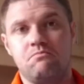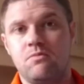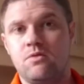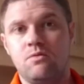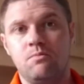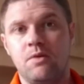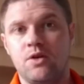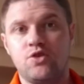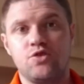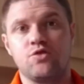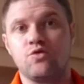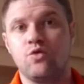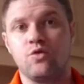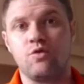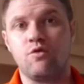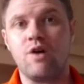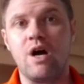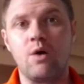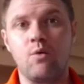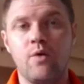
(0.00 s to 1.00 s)
might just go the
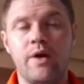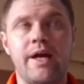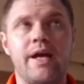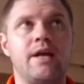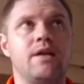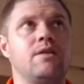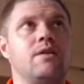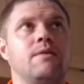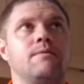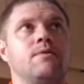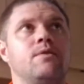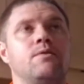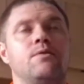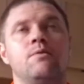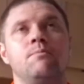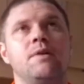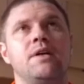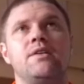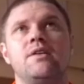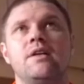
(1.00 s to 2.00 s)
wrong way, and you
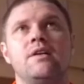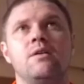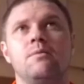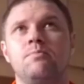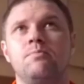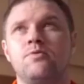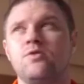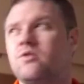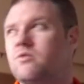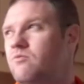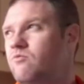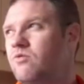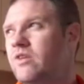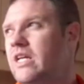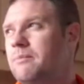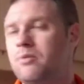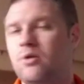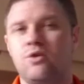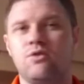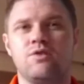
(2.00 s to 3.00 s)
might end up just really
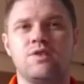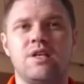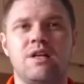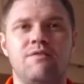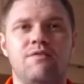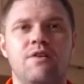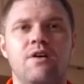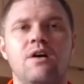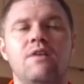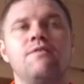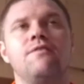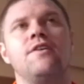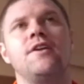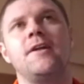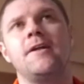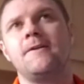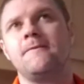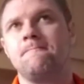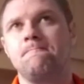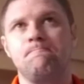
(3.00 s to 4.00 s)
putting yourself off, and
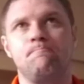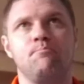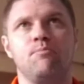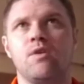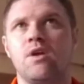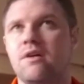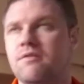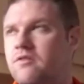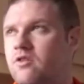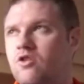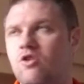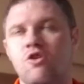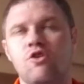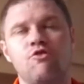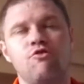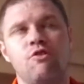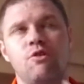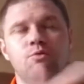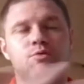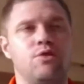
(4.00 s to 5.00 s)
then you have to turn
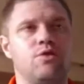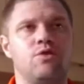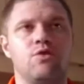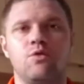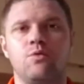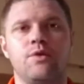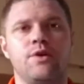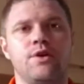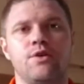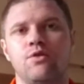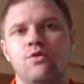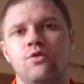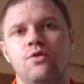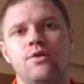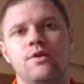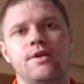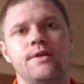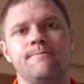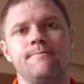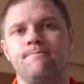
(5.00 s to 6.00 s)
around, you don't know where you're going,
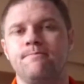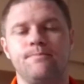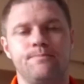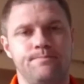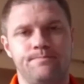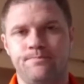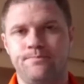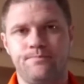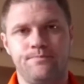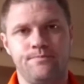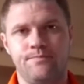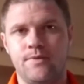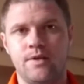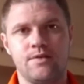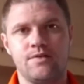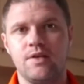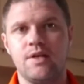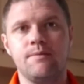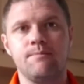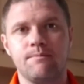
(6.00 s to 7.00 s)
and you
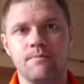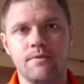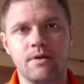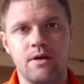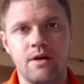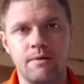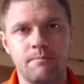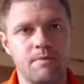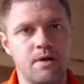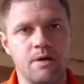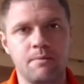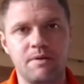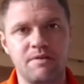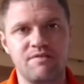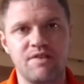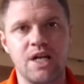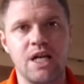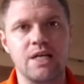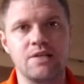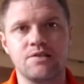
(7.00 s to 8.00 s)
see, I'm even
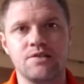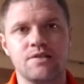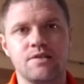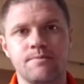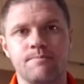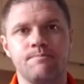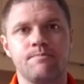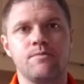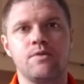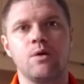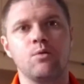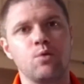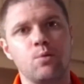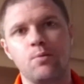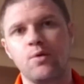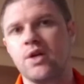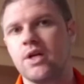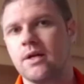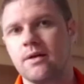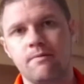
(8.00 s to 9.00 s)
lost down the
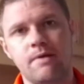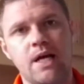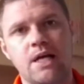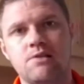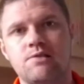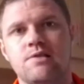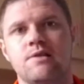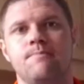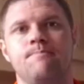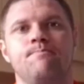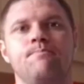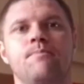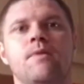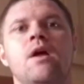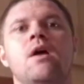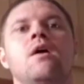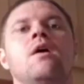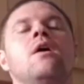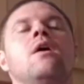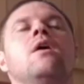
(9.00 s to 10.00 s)
marina, lost.
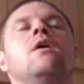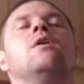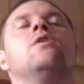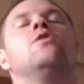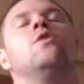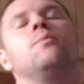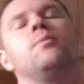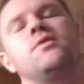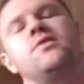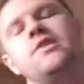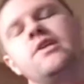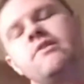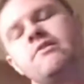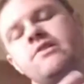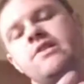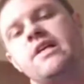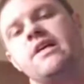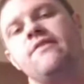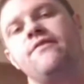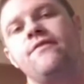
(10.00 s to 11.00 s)
No, but
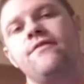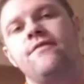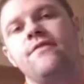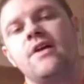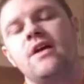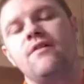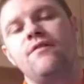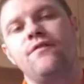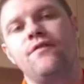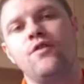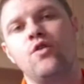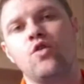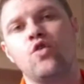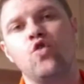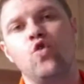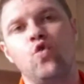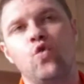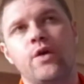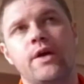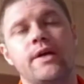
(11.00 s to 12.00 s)
seriously, if you're
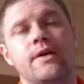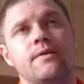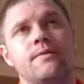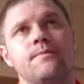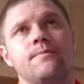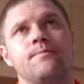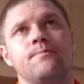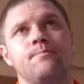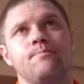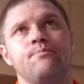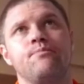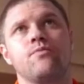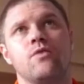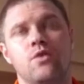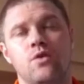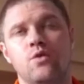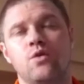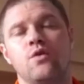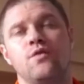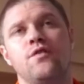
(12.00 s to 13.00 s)
going to
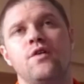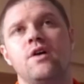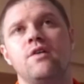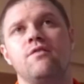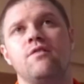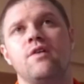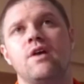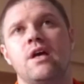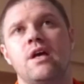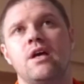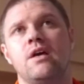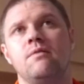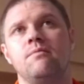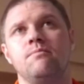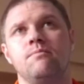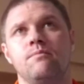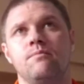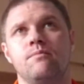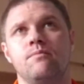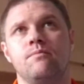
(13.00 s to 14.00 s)
do your 5K,
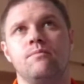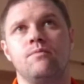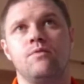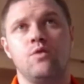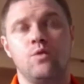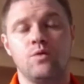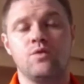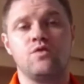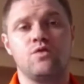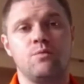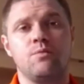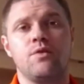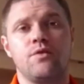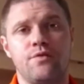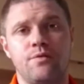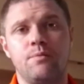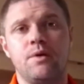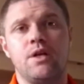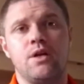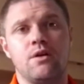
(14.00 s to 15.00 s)
do it somewhere
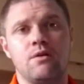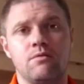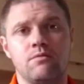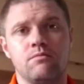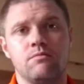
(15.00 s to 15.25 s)
familiar.